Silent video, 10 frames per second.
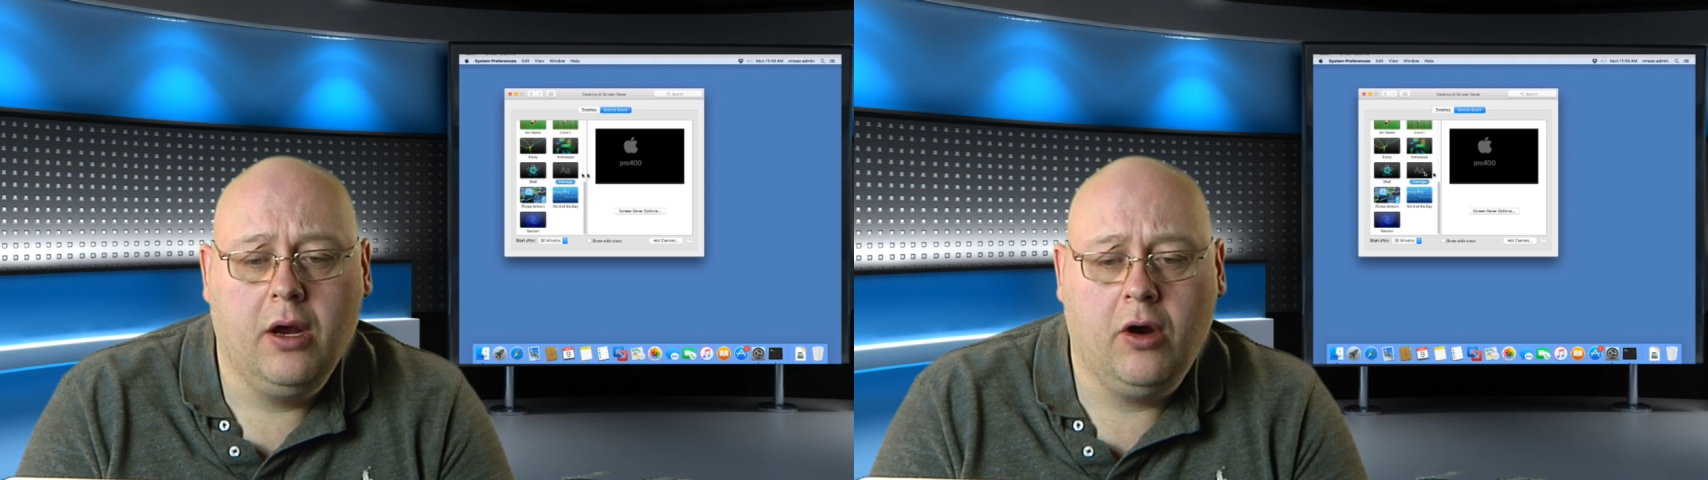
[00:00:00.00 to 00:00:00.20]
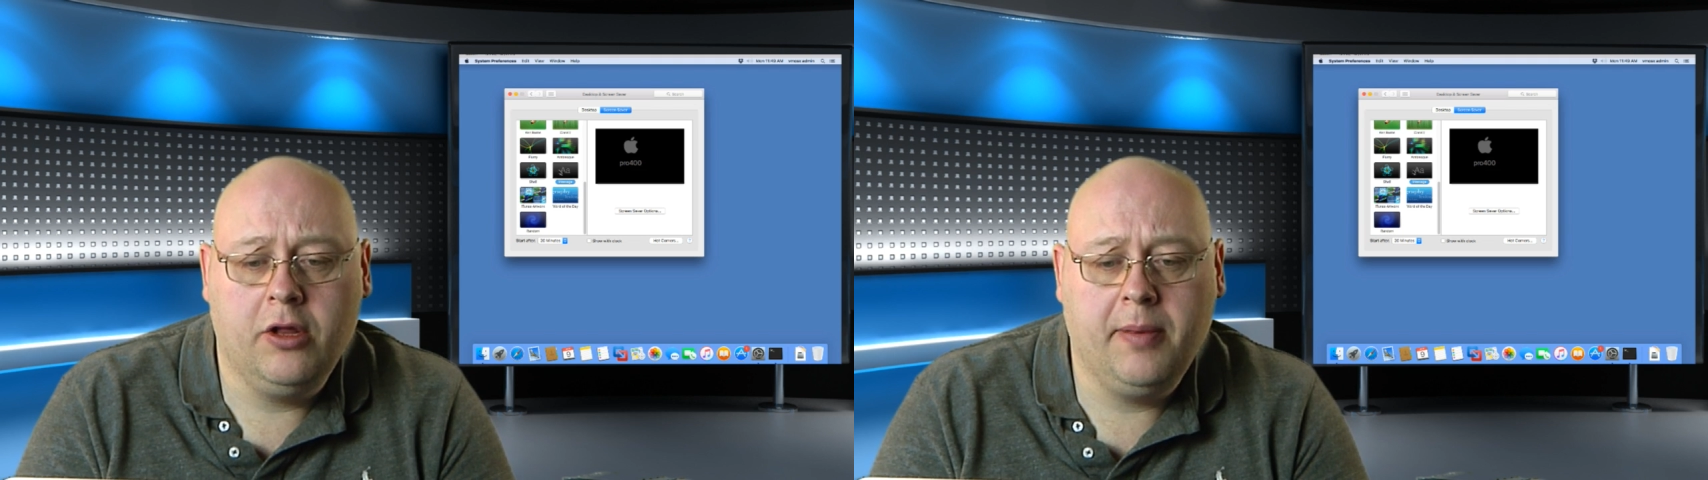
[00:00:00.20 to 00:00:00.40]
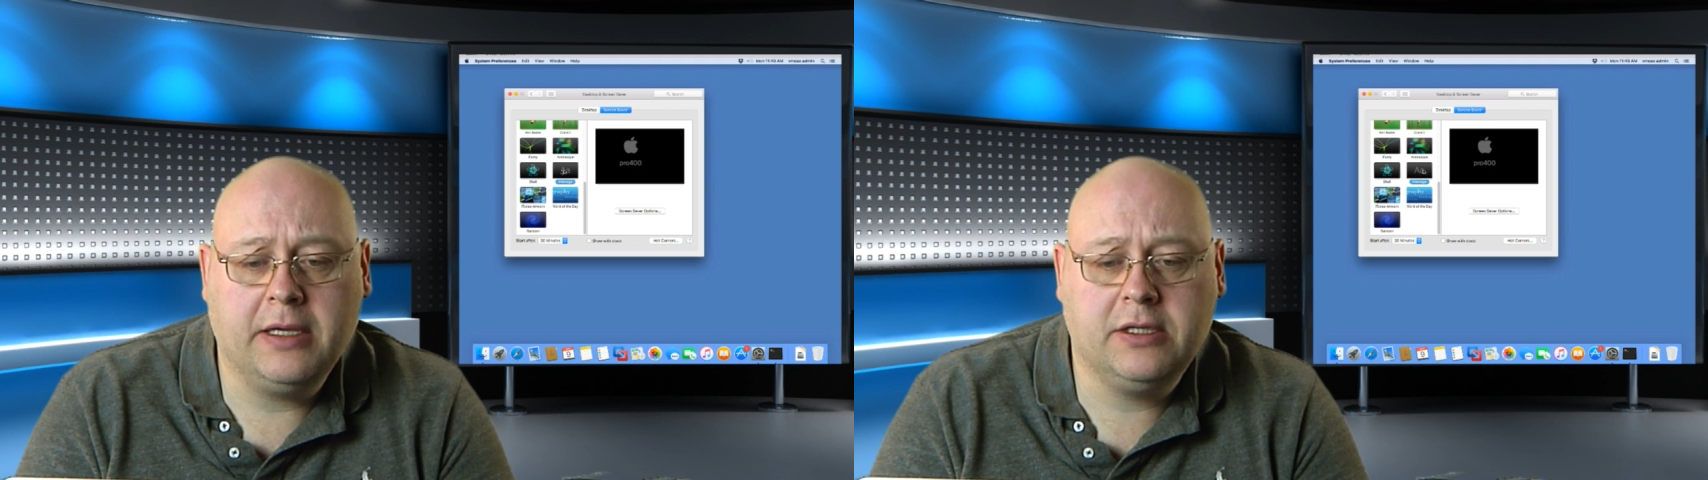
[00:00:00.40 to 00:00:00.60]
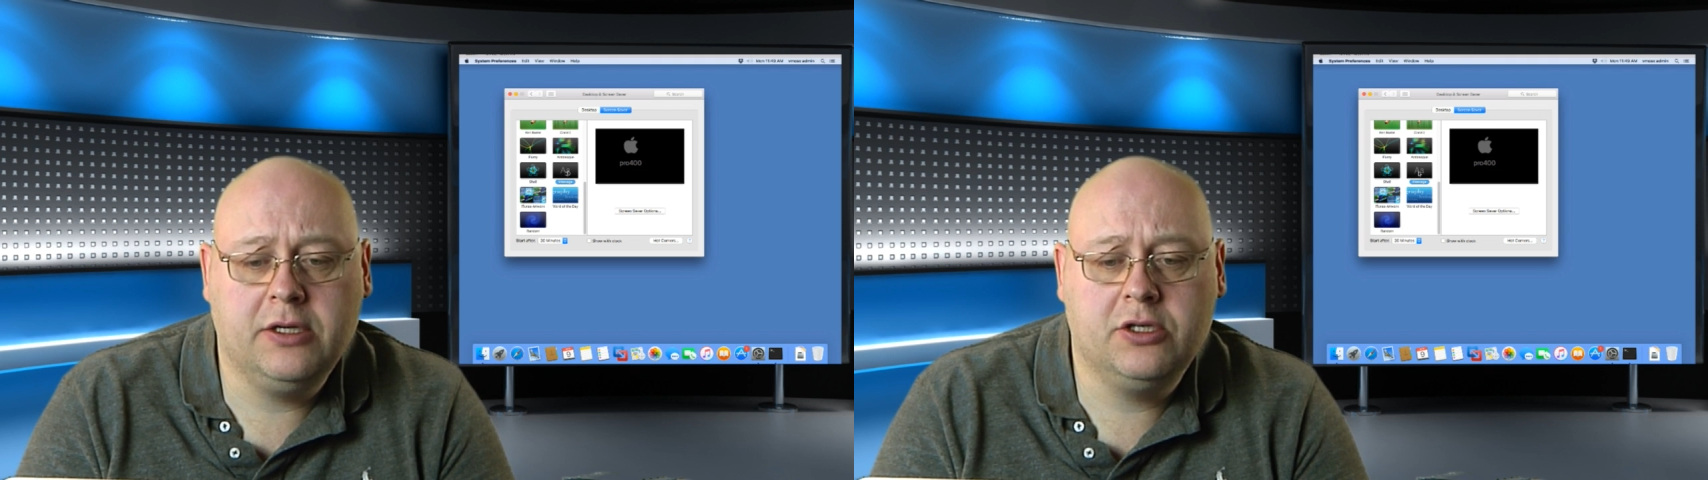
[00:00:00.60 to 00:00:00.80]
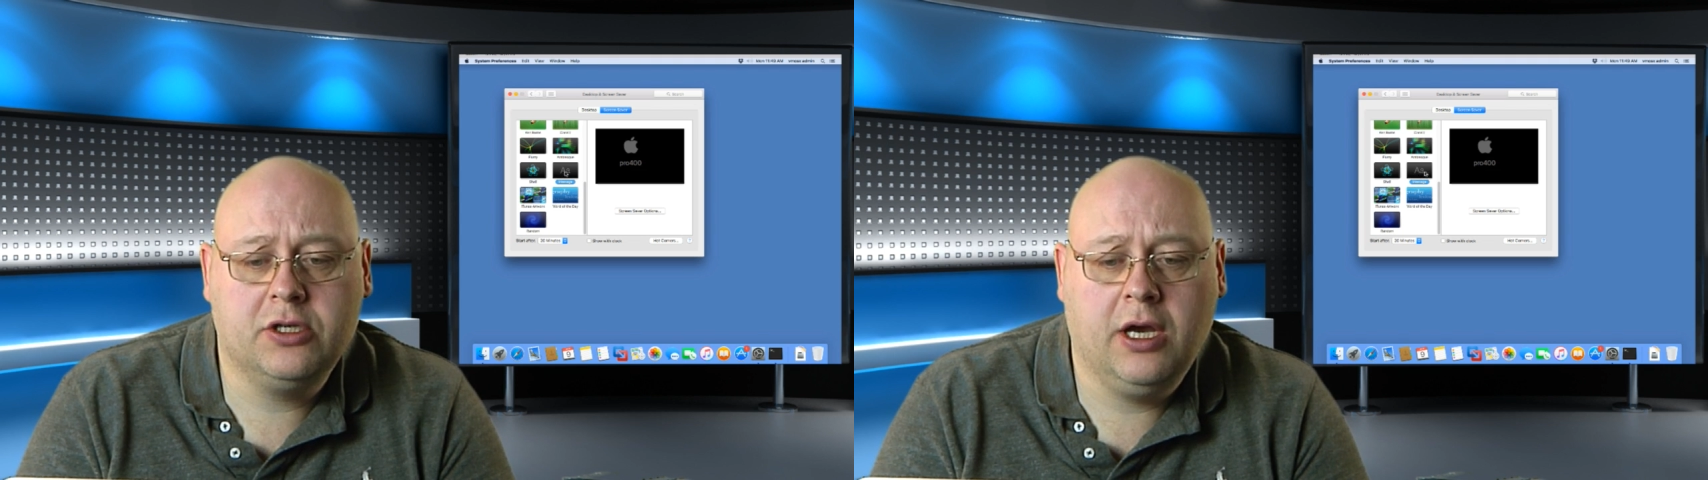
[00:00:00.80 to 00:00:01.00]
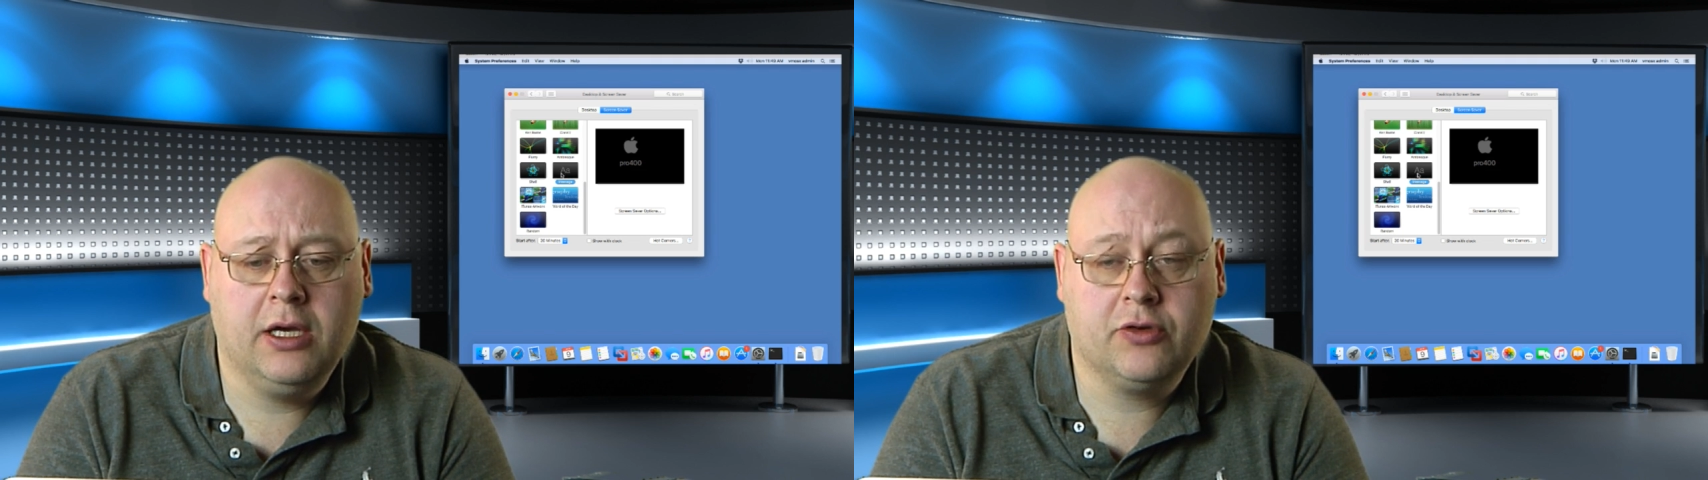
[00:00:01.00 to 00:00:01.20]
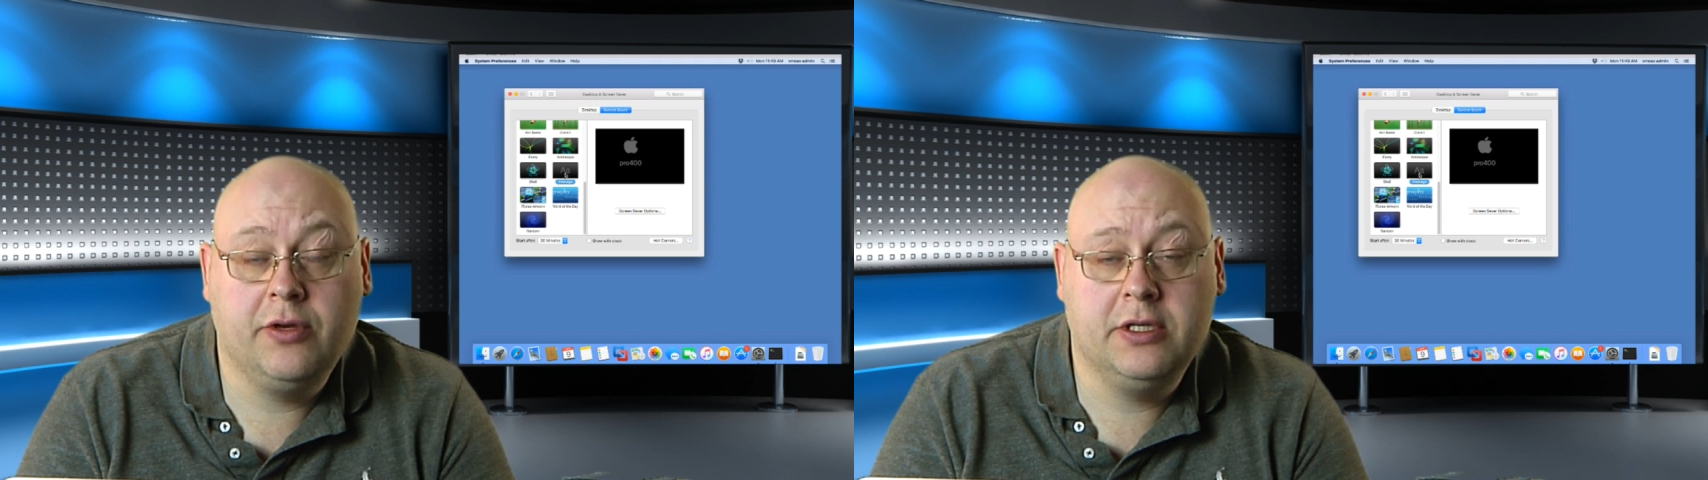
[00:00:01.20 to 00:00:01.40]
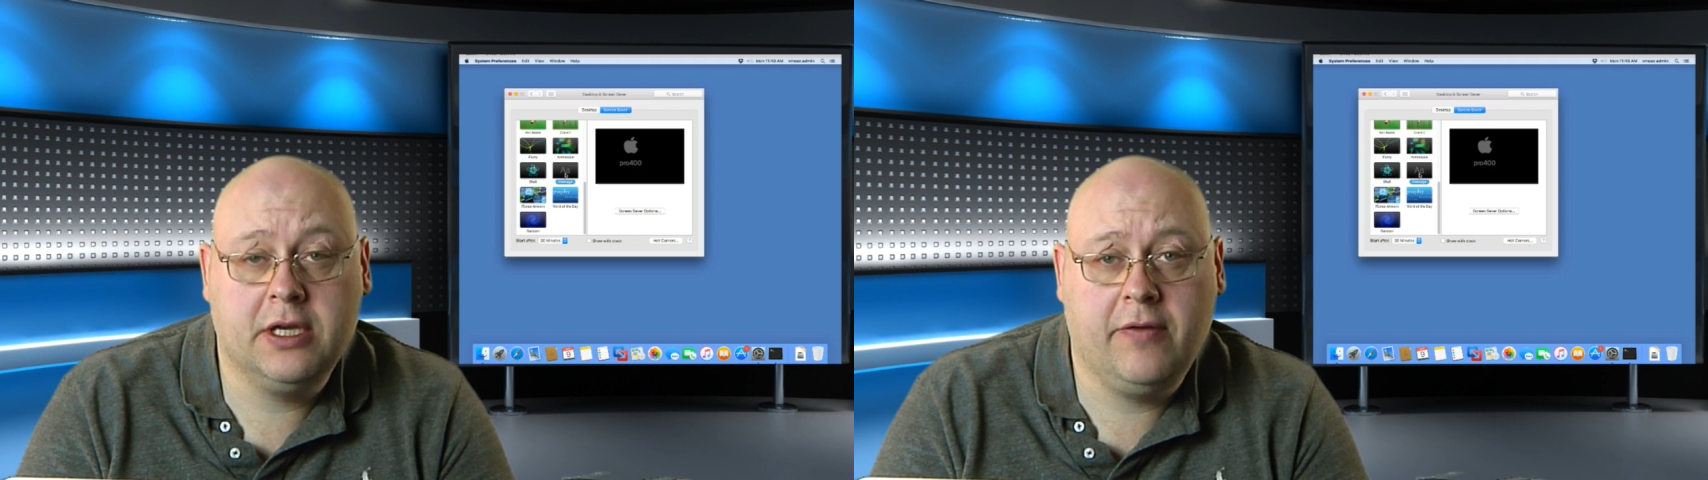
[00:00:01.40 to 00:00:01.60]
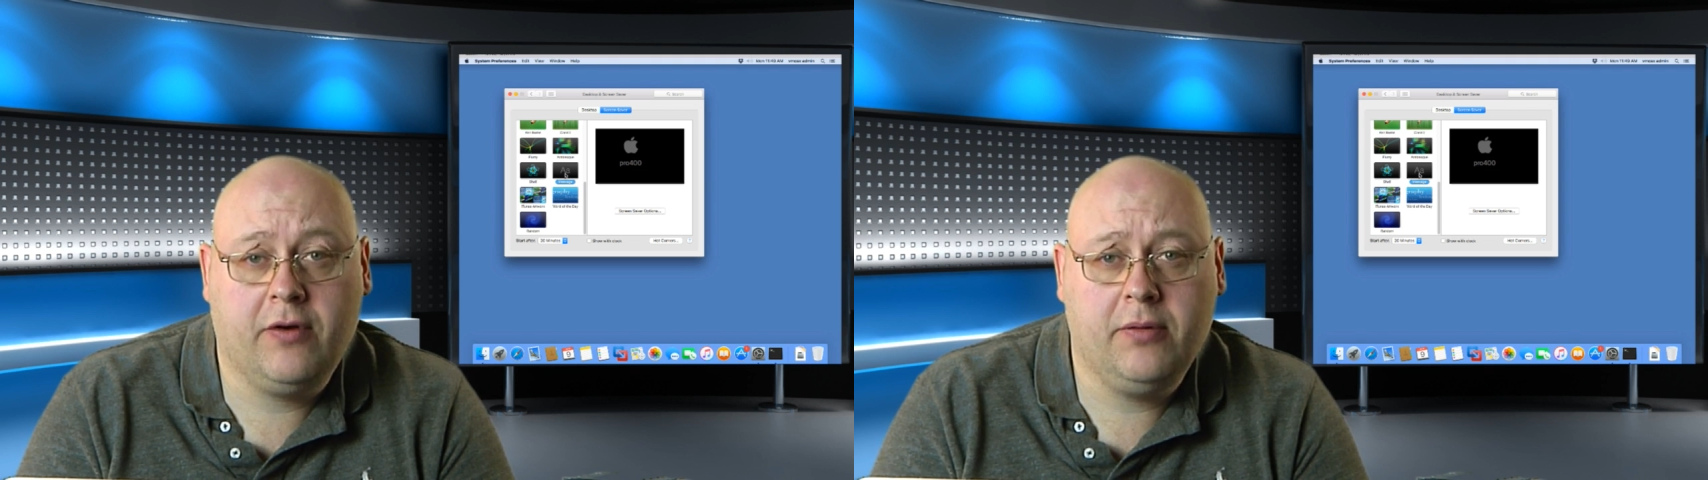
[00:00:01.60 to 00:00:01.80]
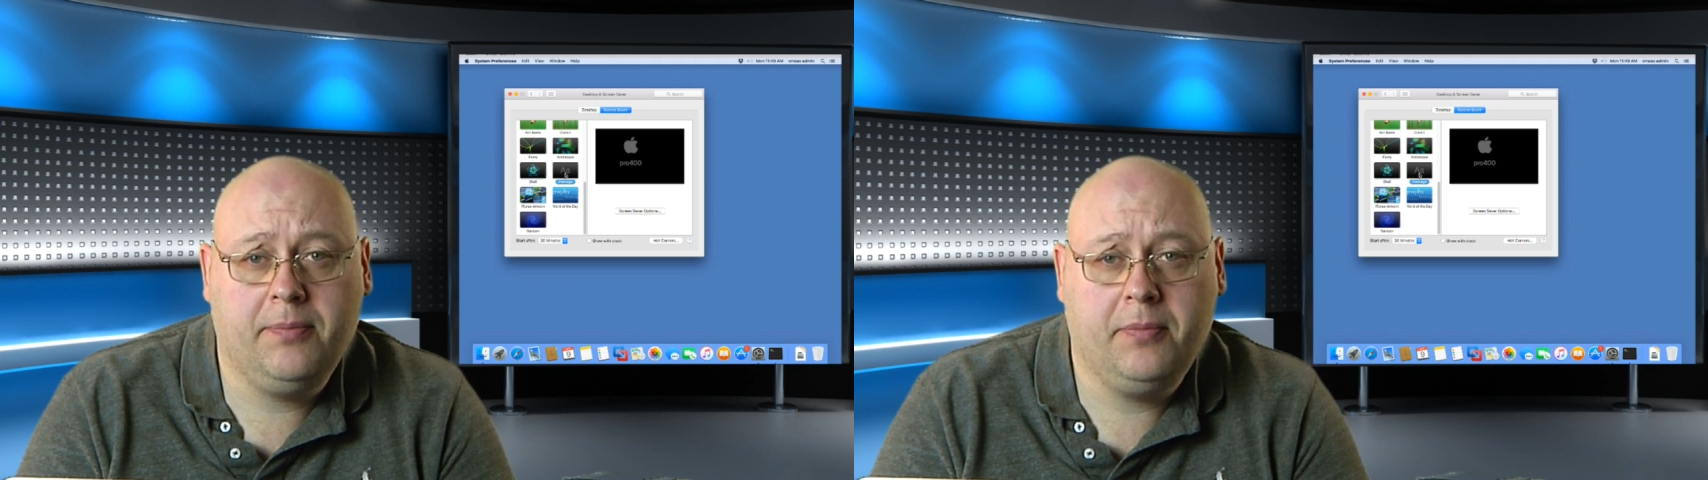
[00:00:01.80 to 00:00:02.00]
or the message screensaver,